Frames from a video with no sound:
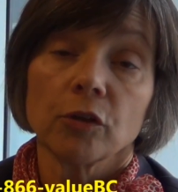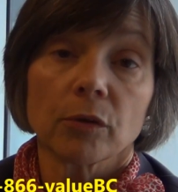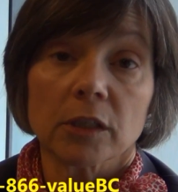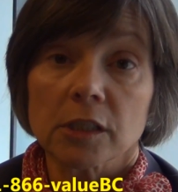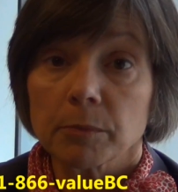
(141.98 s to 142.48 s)

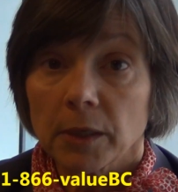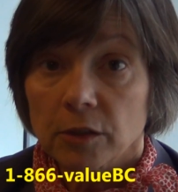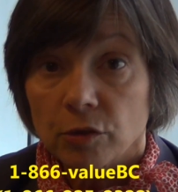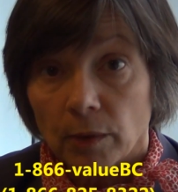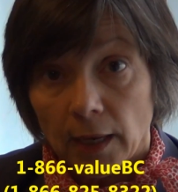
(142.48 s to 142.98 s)
You can
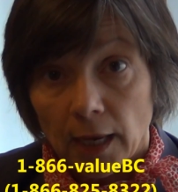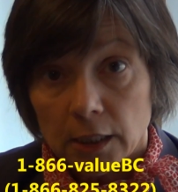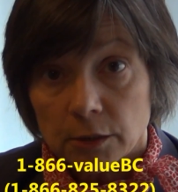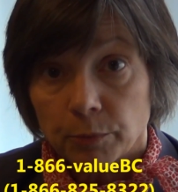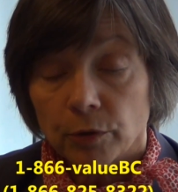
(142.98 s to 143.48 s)
speak to an
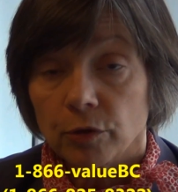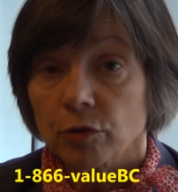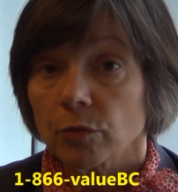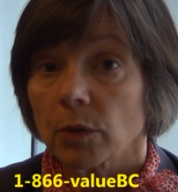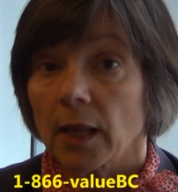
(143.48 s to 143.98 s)

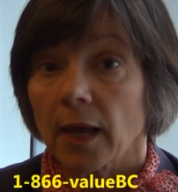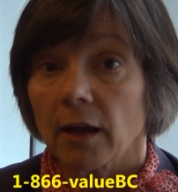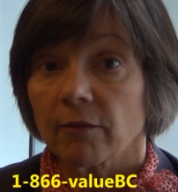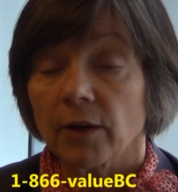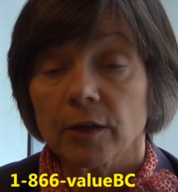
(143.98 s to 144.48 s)
expert who will
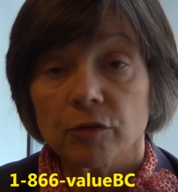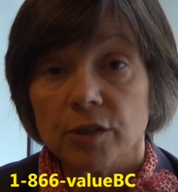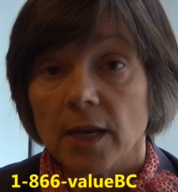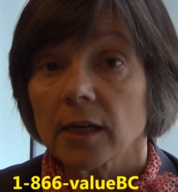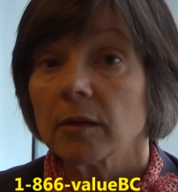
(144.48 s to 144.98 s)
have
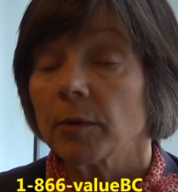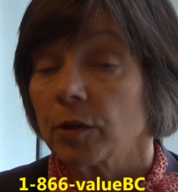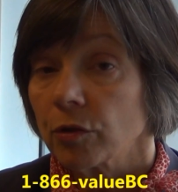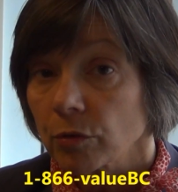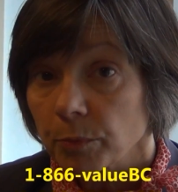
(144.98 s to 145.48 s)
understanding
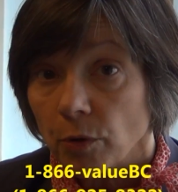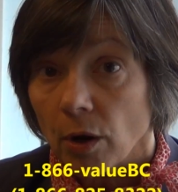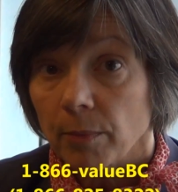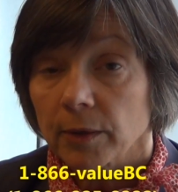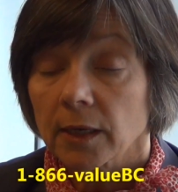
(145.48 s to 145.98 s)
about your
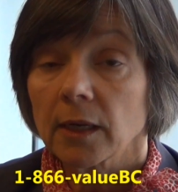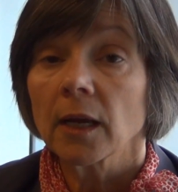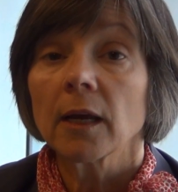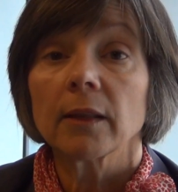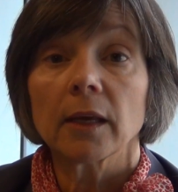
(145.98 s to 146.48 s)
property.